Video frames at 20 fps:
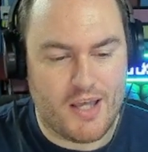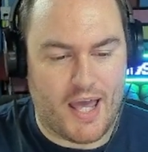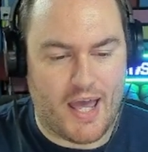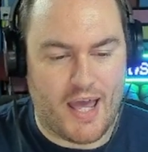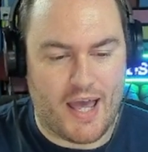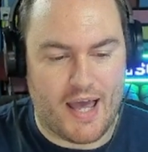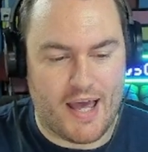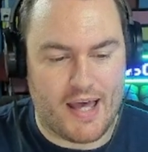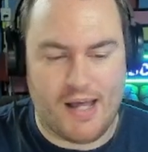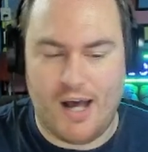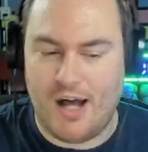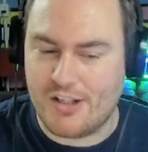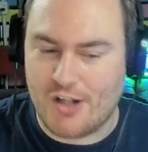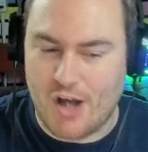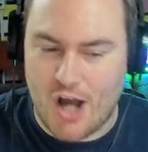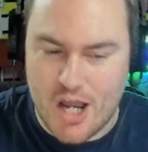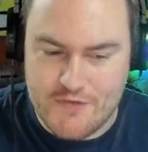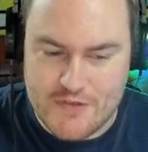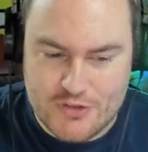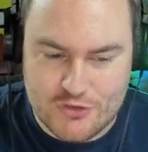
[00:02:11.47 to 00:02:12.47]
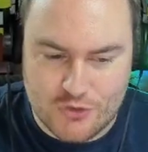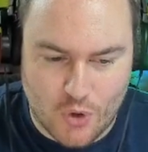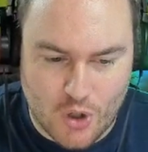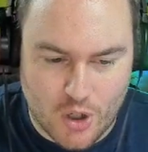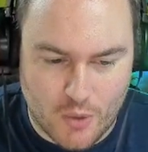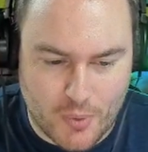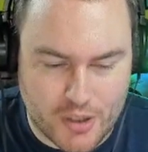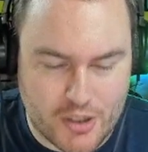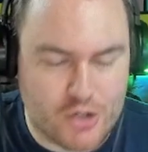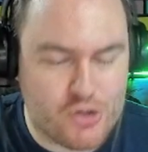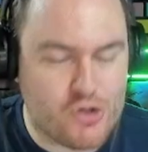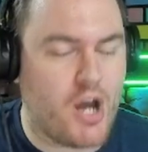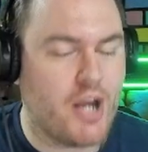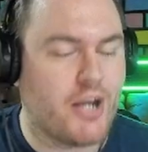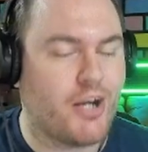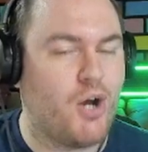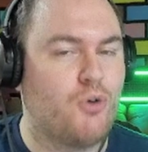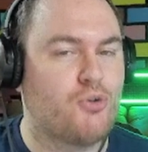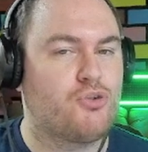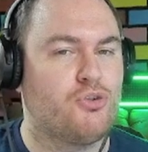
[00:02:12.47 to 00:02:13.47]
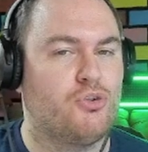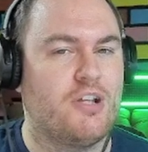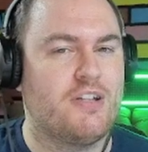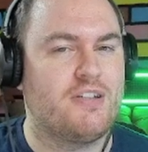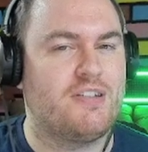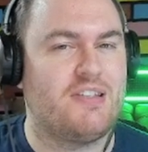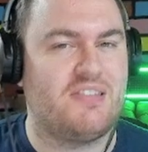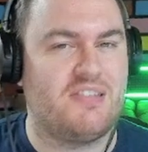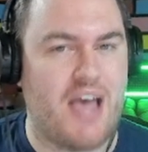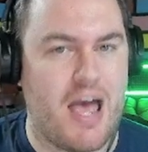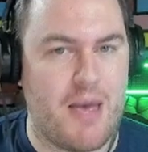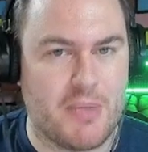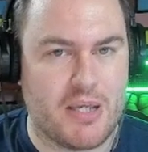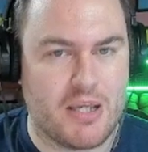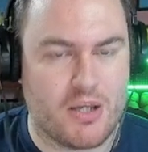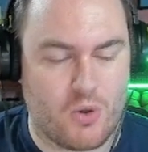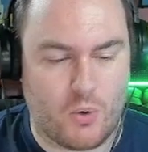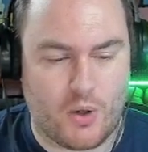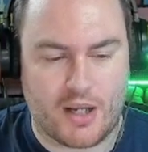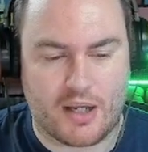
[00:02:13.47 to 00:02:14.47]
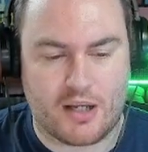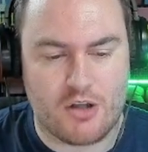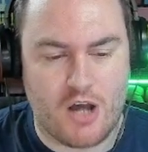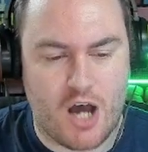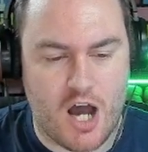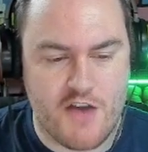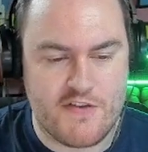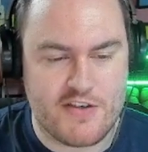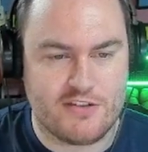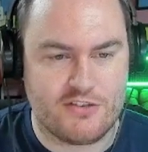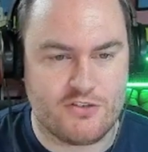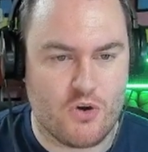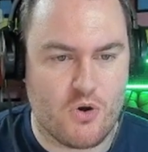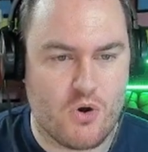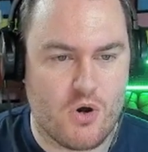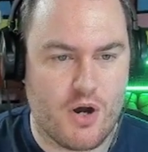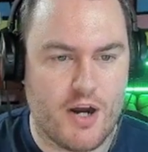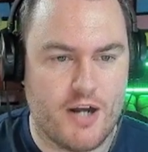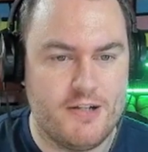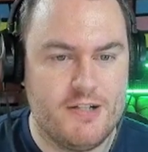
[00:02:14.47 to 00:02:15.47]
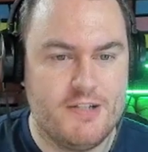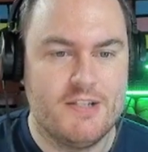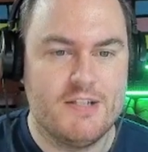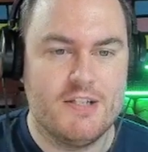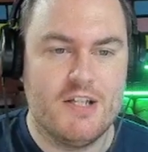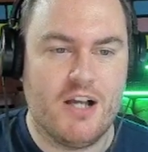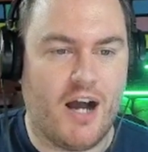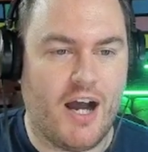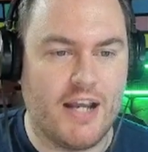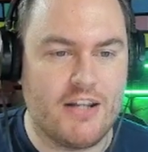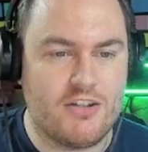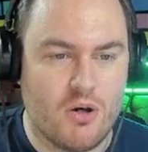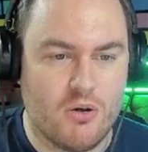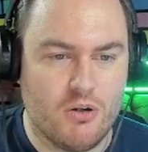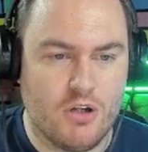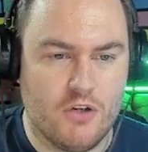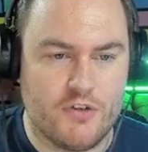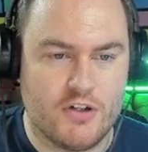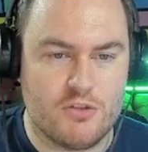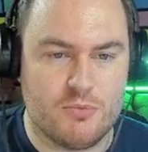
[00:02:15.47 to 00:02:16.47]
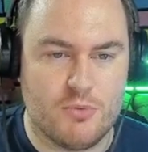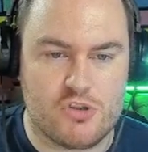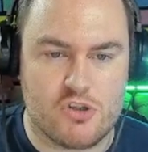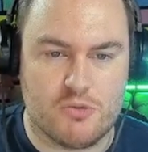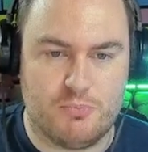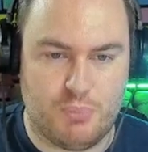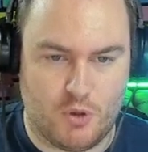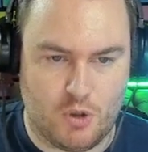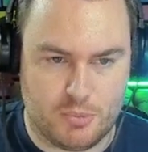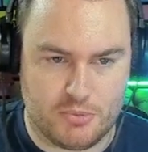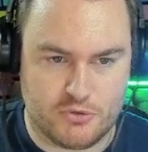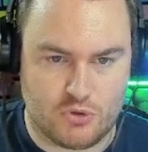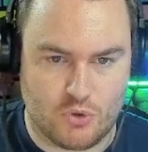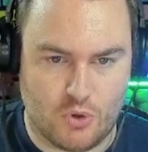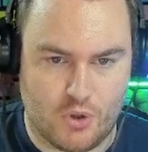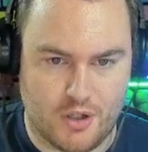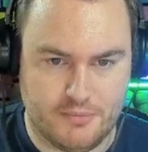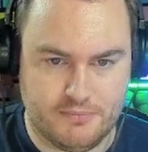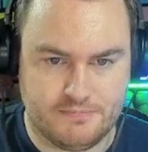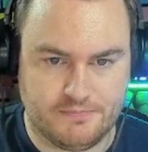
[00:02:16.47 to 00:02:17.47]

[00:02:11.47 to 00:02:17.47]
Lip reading: On to Ivysaur. We're going to try and go through this semi-quick. Ivysaur, I don't love it as much as Bulbasaur.